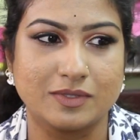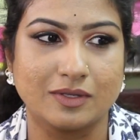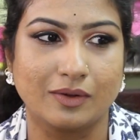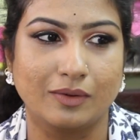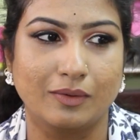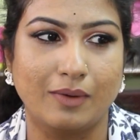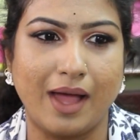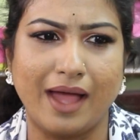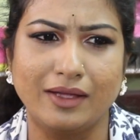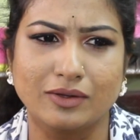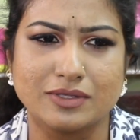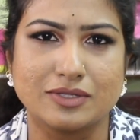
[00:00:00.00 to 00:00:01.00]
So
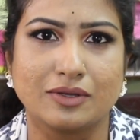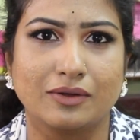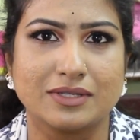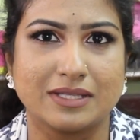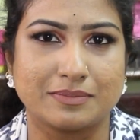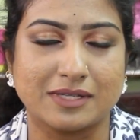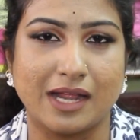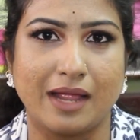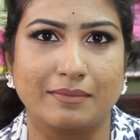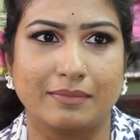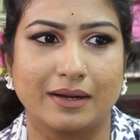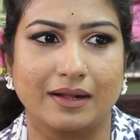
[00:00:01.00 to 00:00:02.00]
I also
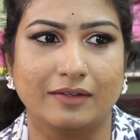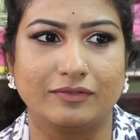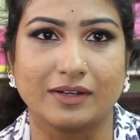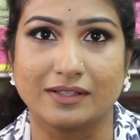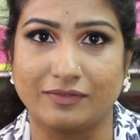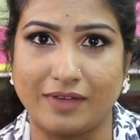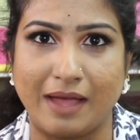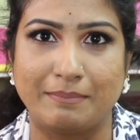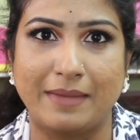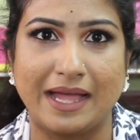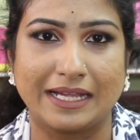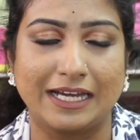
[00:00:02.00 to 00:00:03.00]
subscribed uh, for the Fab
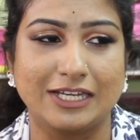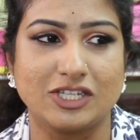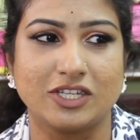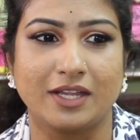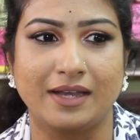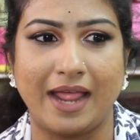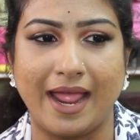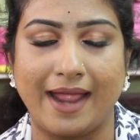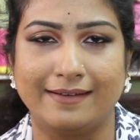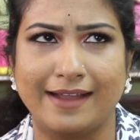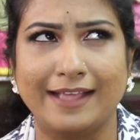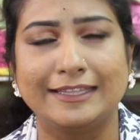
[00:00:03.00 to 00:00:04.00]
Bag edition,
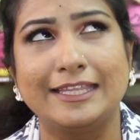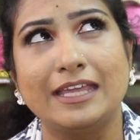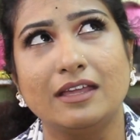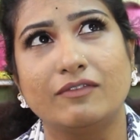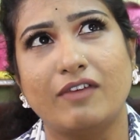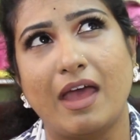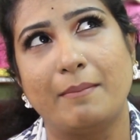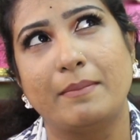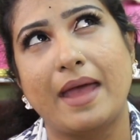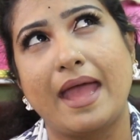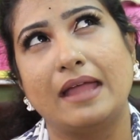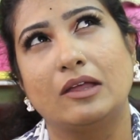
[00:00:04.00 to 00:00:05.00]
and I think Fab
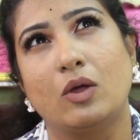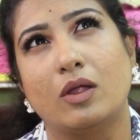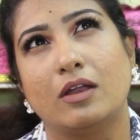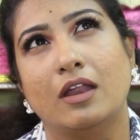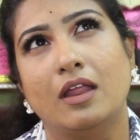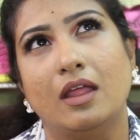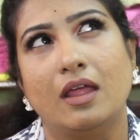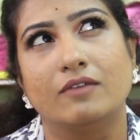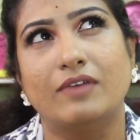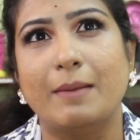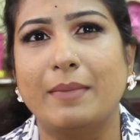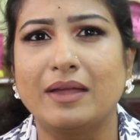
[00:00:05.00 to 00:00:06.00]
Bag or
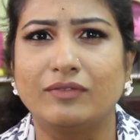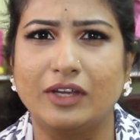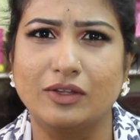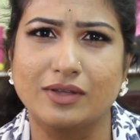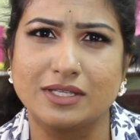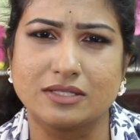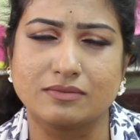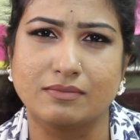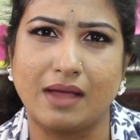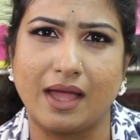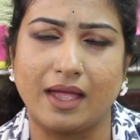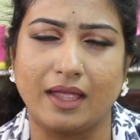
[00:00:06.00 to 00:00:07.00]
Fab Bag video is
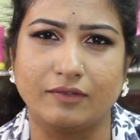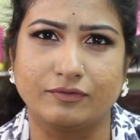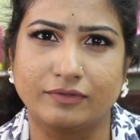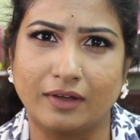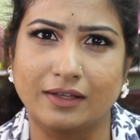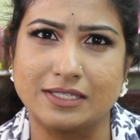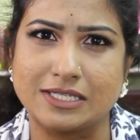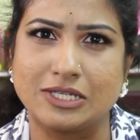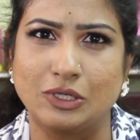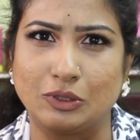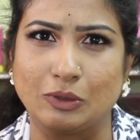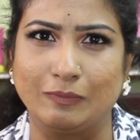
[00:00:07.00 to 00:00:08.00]
my first
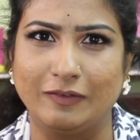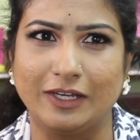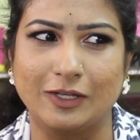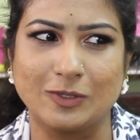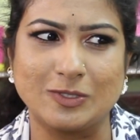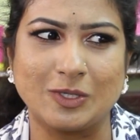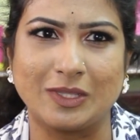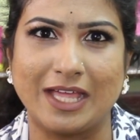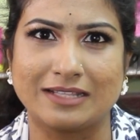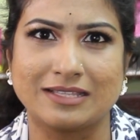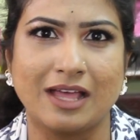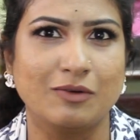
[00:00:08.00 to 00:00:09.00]
YouTube video. So
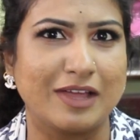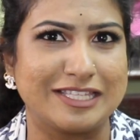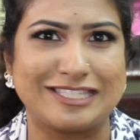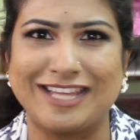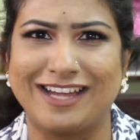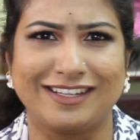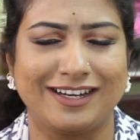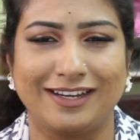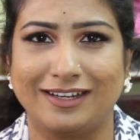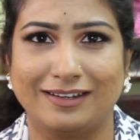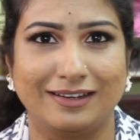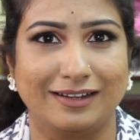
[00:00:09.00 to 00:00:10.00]
that's how I
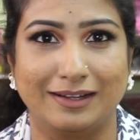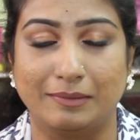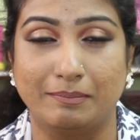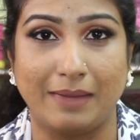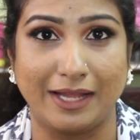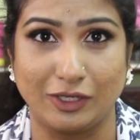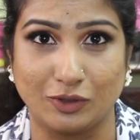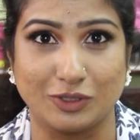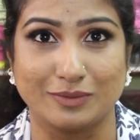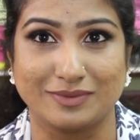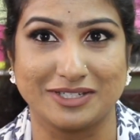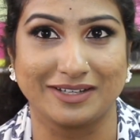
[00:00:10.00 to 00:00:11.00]
started uh, my
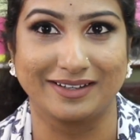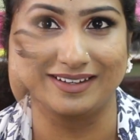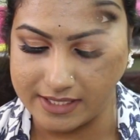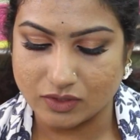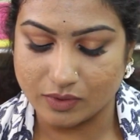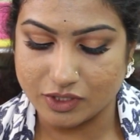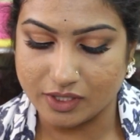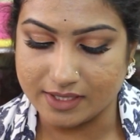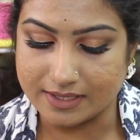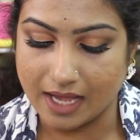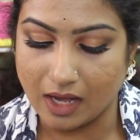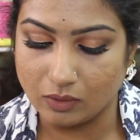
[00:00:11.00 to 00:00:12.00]
YouTube so journey. The next
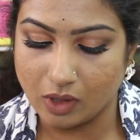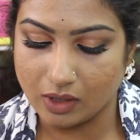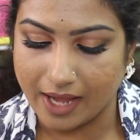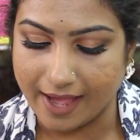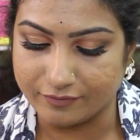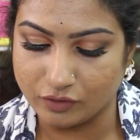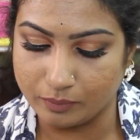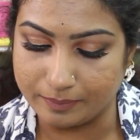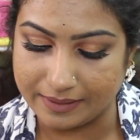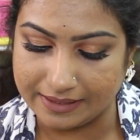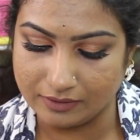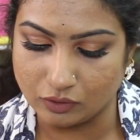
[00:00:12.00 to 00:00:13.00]
question is, how long have you
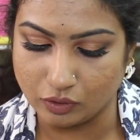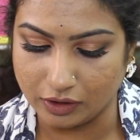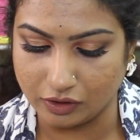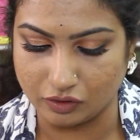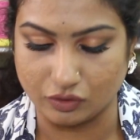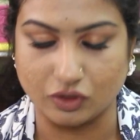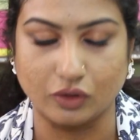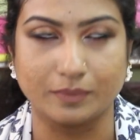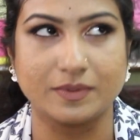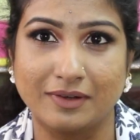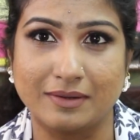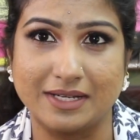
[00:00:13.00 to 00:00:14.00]
been doing
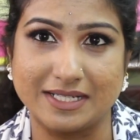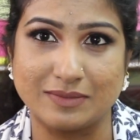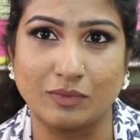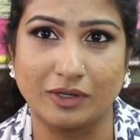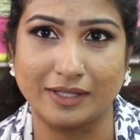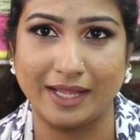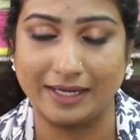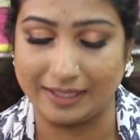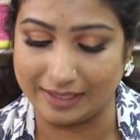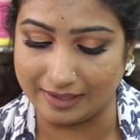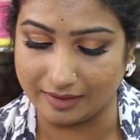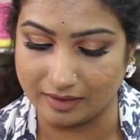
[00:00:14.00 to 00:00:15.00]
YouTube? So it's more than
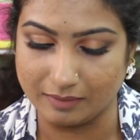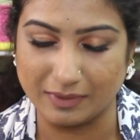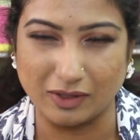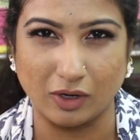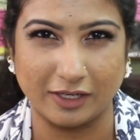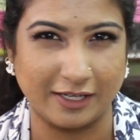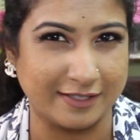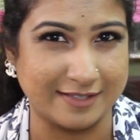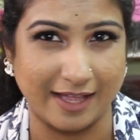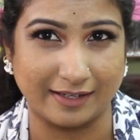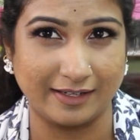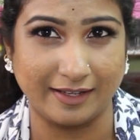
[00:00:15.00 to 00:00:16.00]
an year, but not
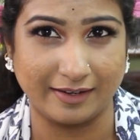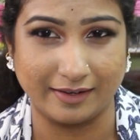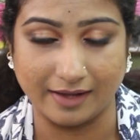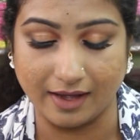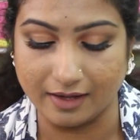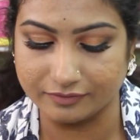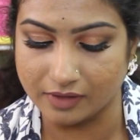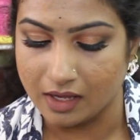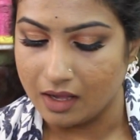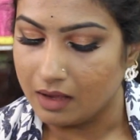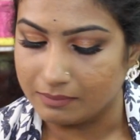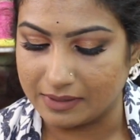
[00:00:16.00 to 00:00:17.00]
exactly year and a half,
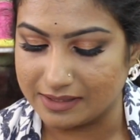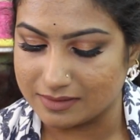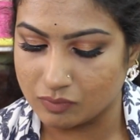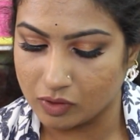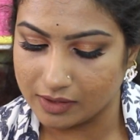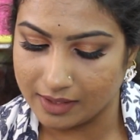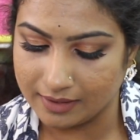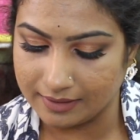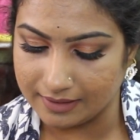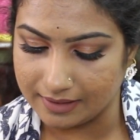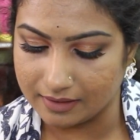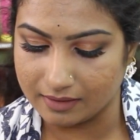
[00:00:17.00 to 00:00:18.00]
but it's more than
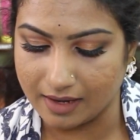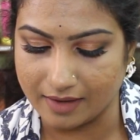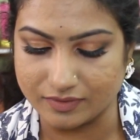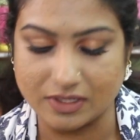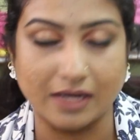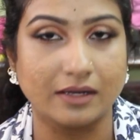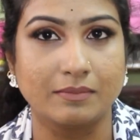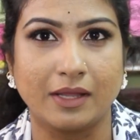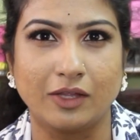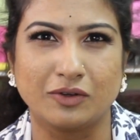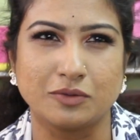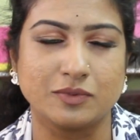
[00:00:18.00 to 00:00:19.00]
an year I have started
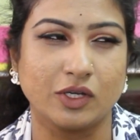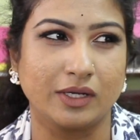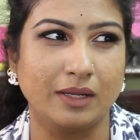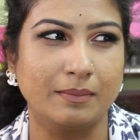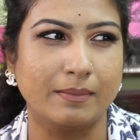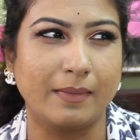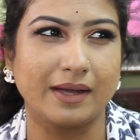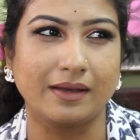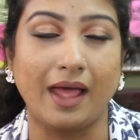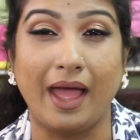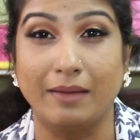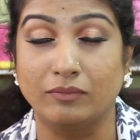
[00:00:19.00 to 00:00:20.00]
my YouTube journey.
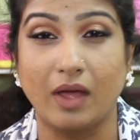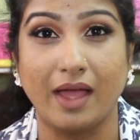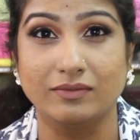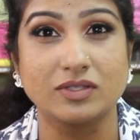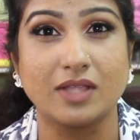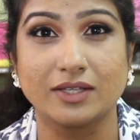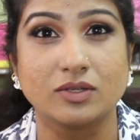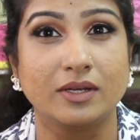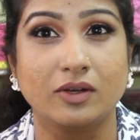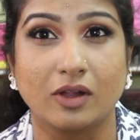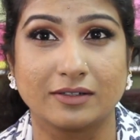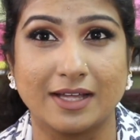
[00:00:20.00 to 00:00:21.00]
But I'm I was
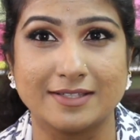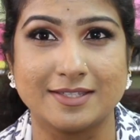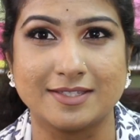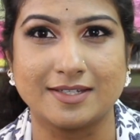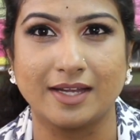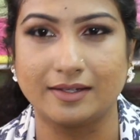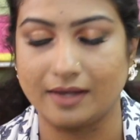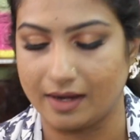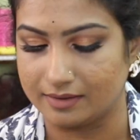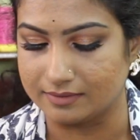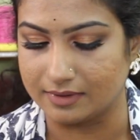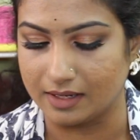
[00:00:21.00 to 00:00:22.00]
actually not consistent,
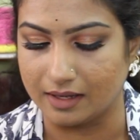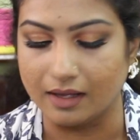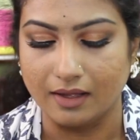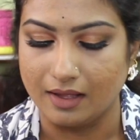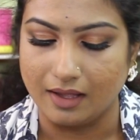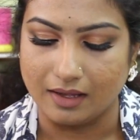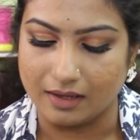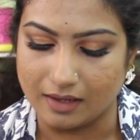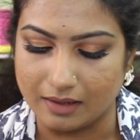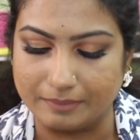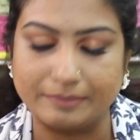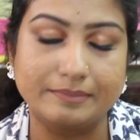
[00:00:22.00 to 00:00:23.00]
and uh,
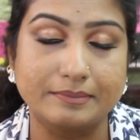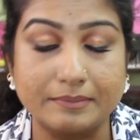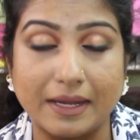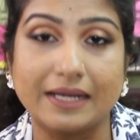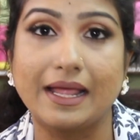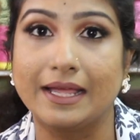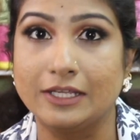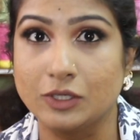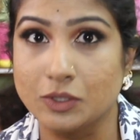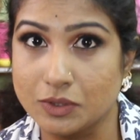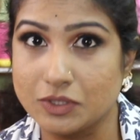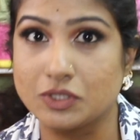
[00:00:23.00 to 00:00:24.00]
uh, but I
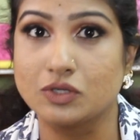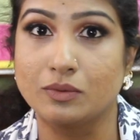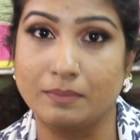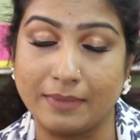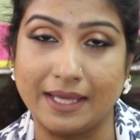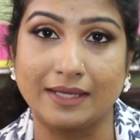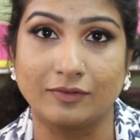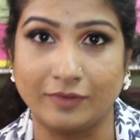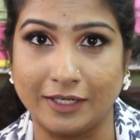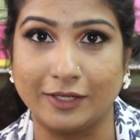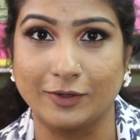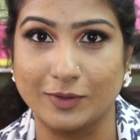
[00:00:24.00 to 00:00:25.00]
used to make
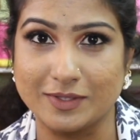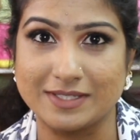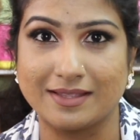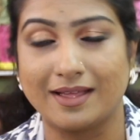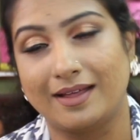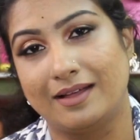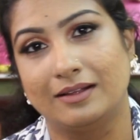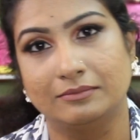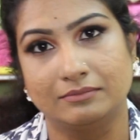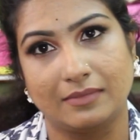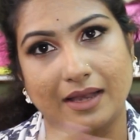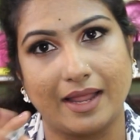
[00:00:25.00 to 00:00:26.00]
videos
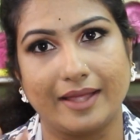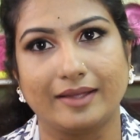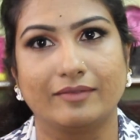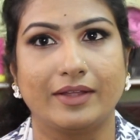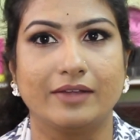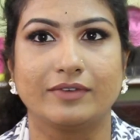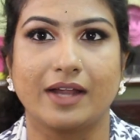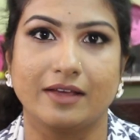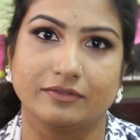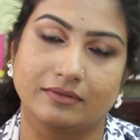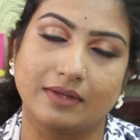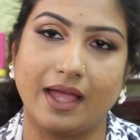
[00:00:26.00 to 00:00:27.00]
uh, like whenever
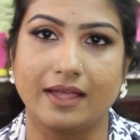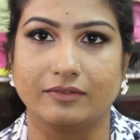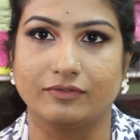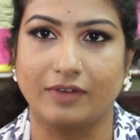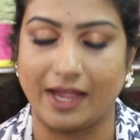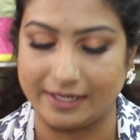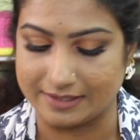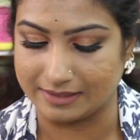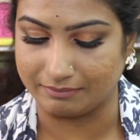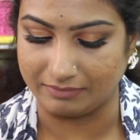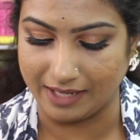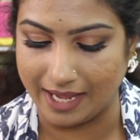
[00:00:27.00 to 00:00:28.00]
I, I find
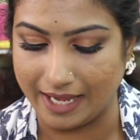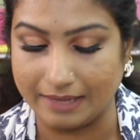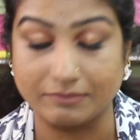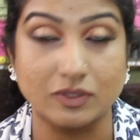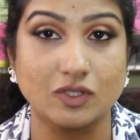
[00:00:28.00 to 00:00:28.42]
some time.